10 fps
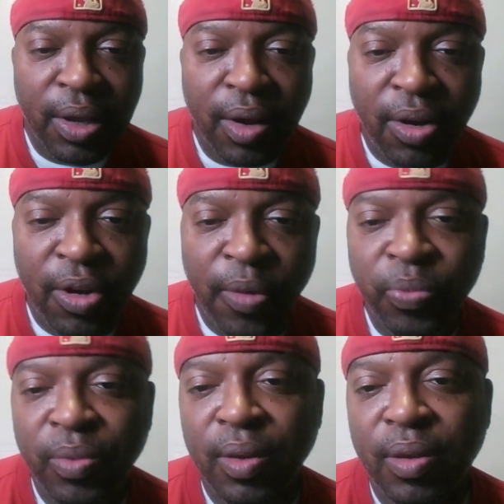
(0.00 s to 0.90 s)
um,
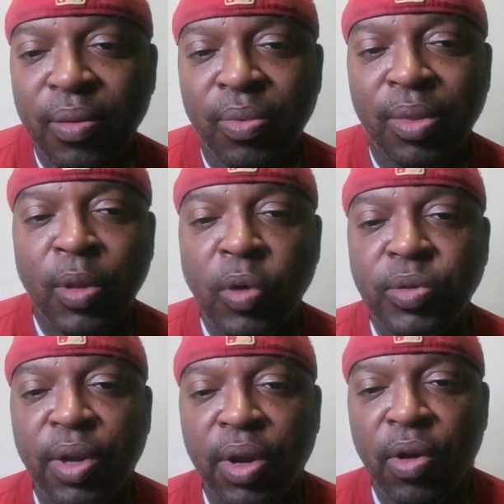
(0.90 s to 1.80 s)
the
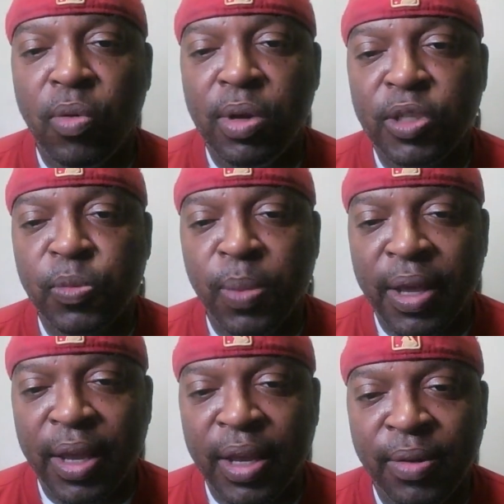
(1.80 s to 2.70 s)
note taker will
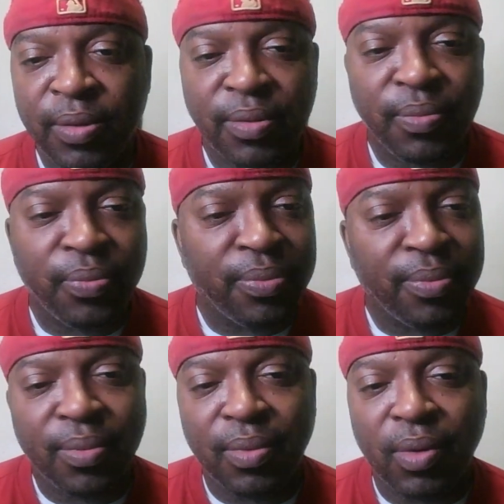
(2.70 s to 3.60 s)
explain
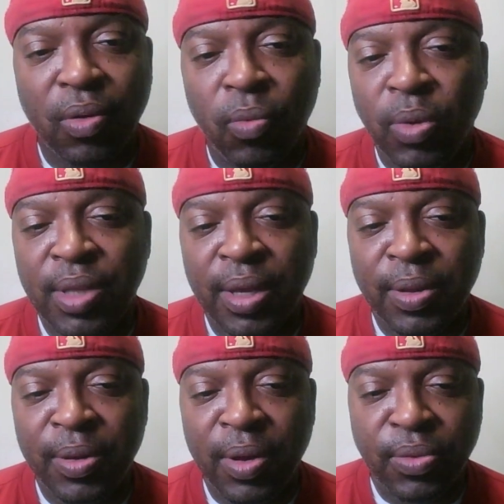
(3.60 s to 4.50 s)
what's on
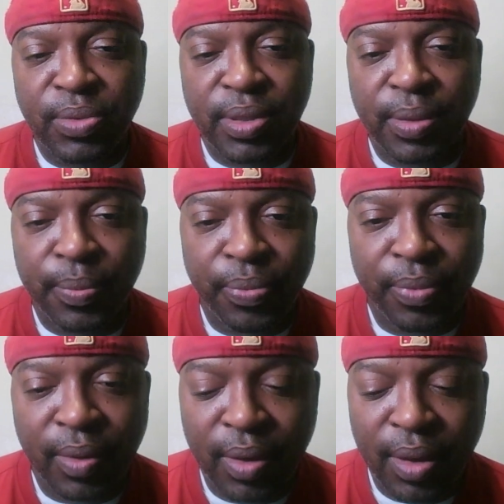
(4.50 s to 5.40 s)
the notes.
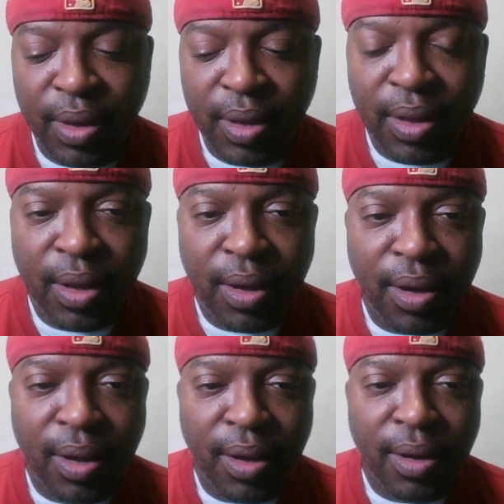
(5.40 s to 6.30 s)

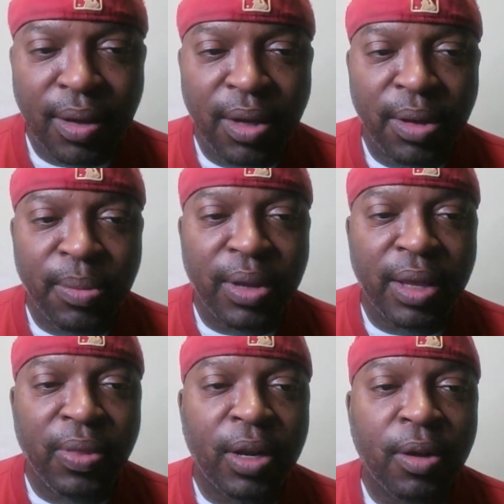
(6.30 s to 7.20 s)

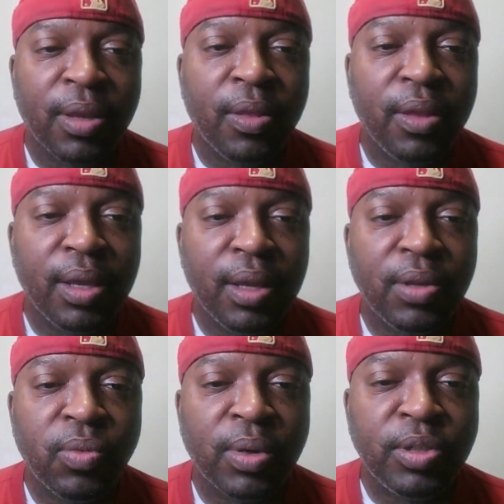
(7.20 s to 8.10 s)
And then I'll give the
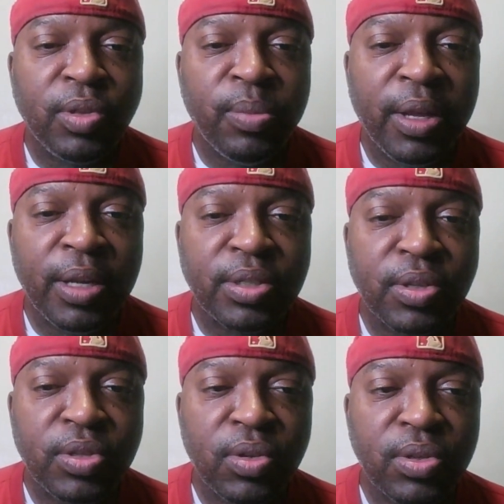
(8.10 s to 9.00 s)
kids 1 to 2 minutes to
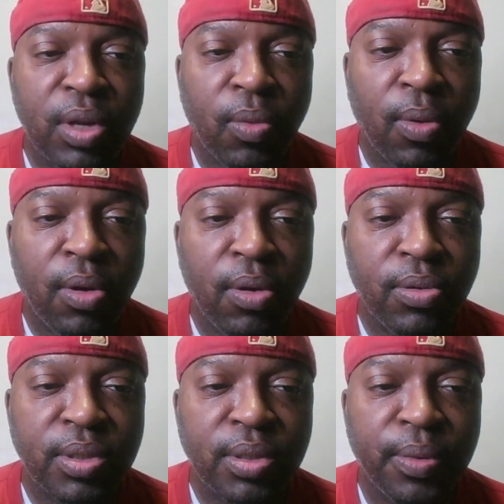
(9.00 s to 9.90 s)
choose their
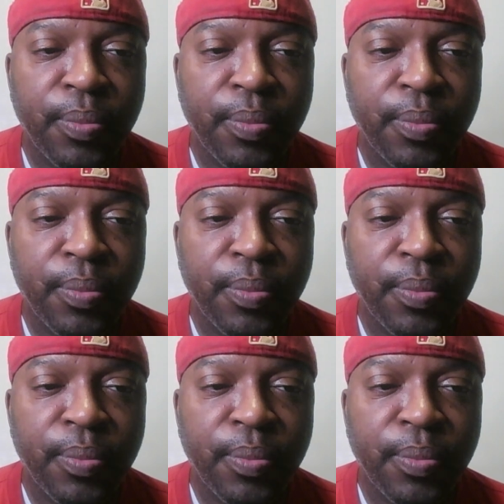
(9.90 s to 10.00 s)
roles.